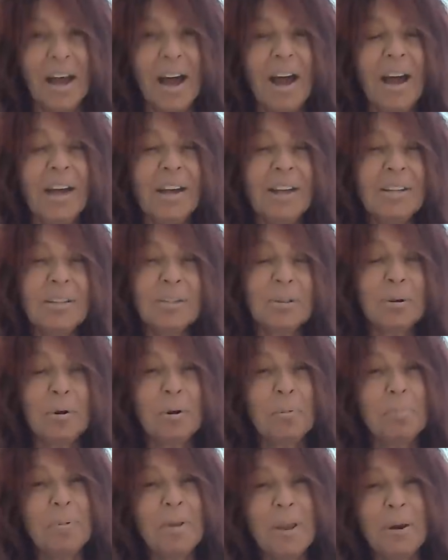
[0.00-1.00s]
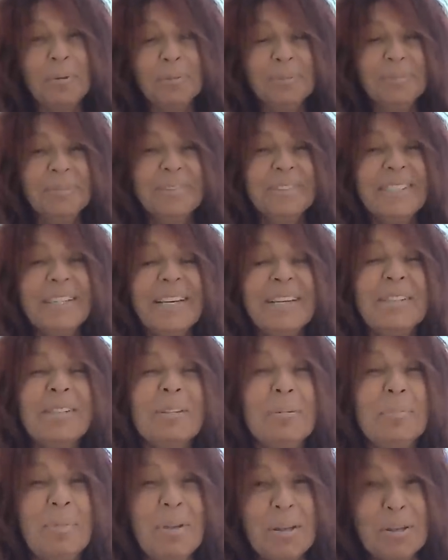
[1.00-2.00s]
Hi, Scorpio.
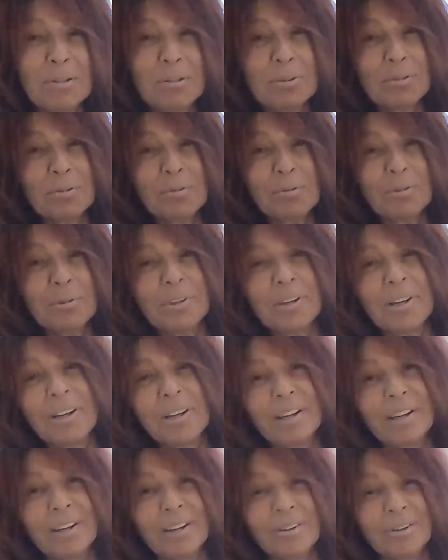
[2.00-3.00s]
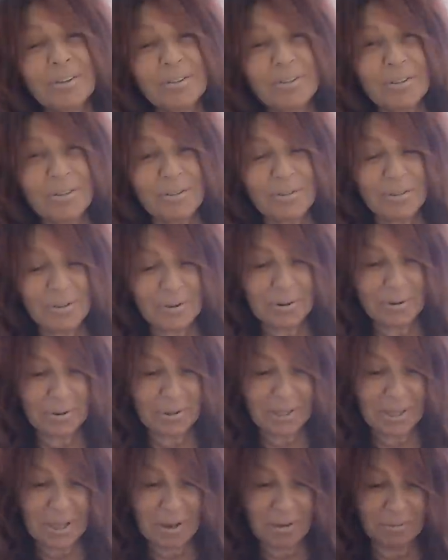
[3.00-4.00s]
It's me, it's Julia, here to do
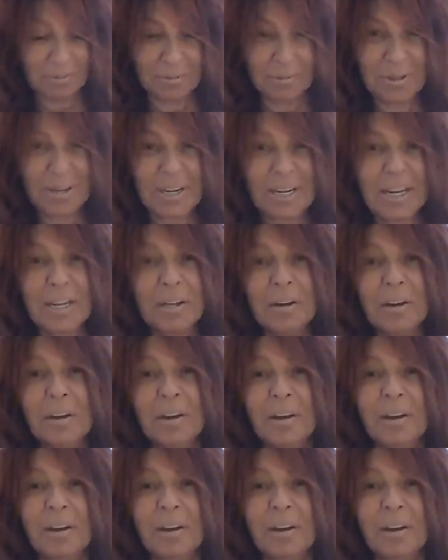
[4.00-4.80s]
your love reading.